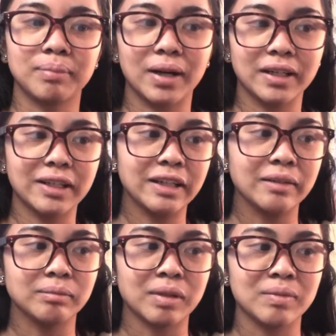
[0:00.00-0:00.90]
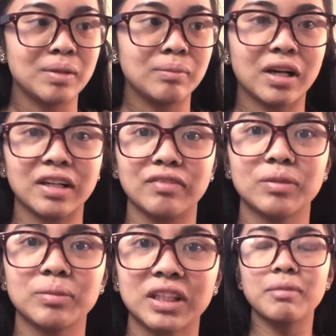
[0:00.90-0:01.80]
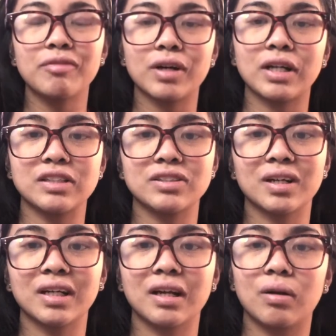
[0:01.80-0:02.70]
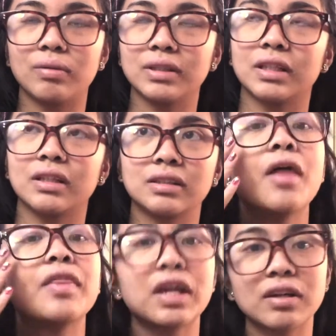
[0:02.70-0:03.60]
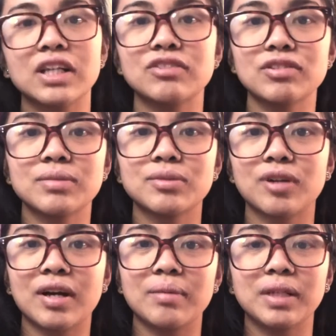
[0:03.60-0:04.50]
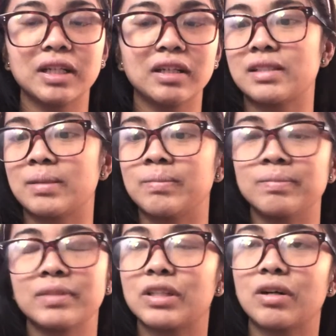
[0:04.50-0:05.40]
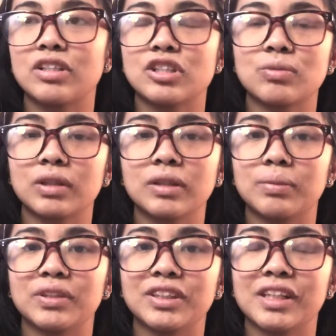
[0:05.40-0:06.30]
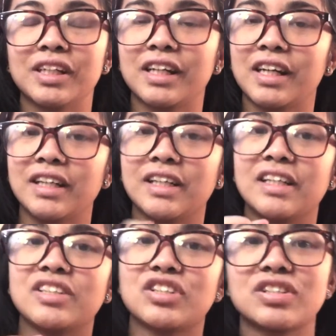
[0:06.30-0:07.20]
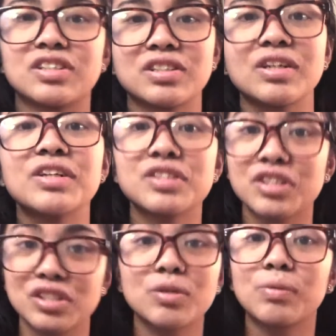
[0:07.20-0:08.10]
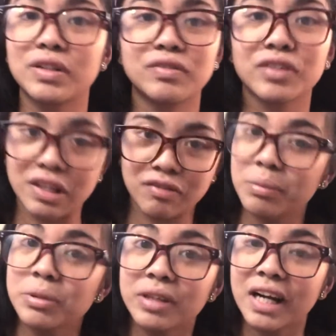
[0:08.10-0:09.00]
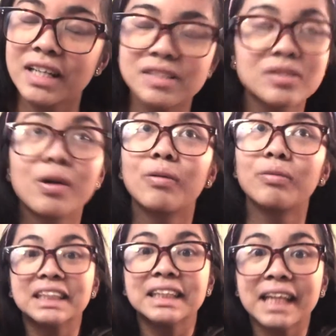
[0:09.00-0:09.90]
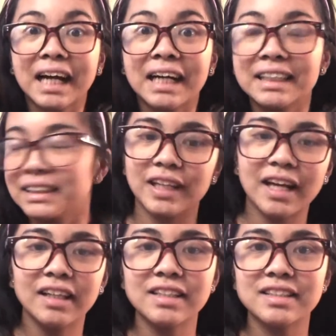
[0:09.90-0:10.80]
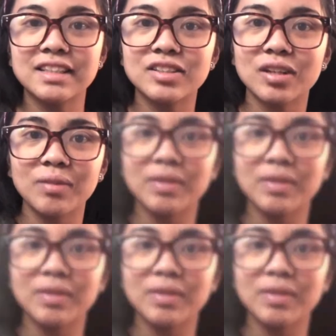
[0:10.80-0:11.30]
bought it and my mom bought it for me. Before I get started, I always say this. Thank you guys for subscribing. You know, I just really appreciate it. It's just a wonderful gift from you guys, so yeah, let's get started